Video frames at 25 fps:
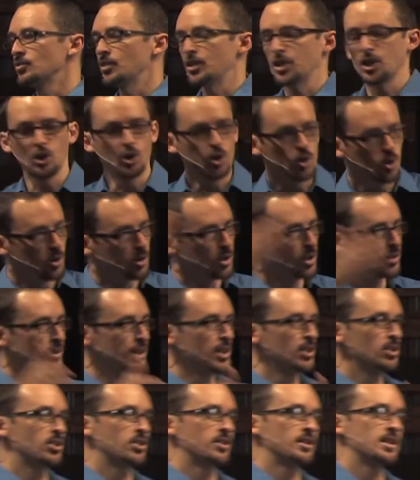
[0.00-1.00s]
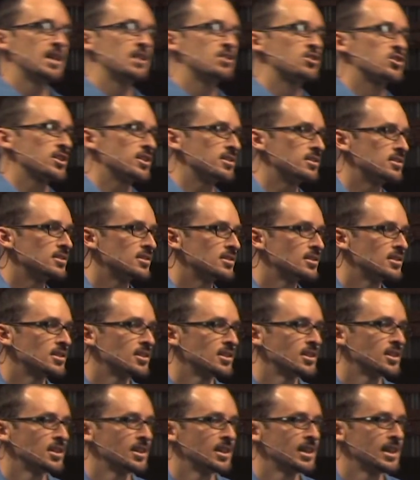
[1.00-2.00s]
the very core of all creation.
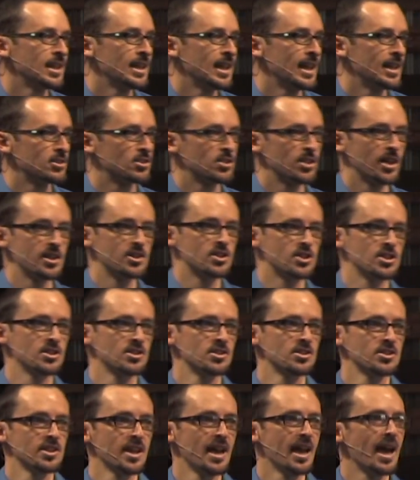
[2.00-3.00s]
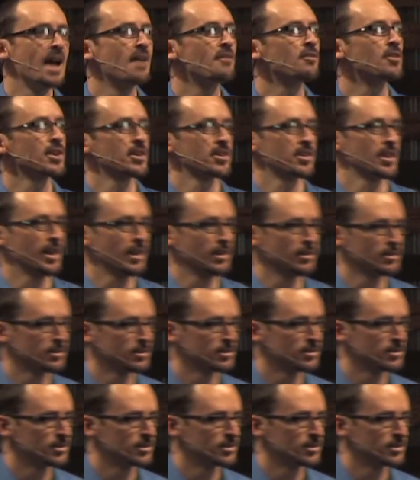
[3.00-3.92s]
It touches everything.